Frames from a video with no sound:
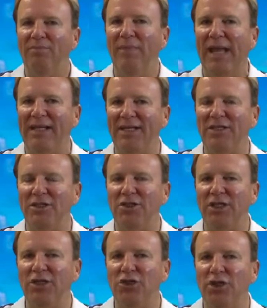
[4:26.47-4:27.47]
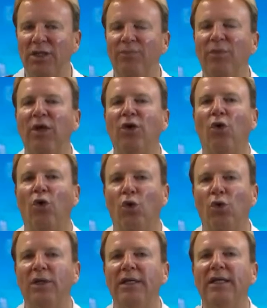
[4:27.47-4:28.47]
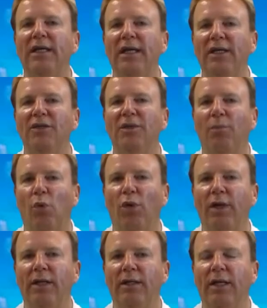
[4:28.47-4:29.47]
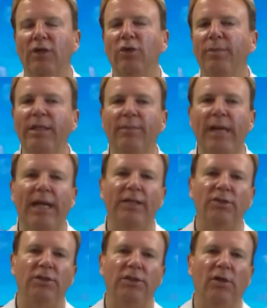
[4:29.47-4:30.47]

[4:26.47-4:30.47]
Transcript: make a decision early in the morning, and you'll be amazed.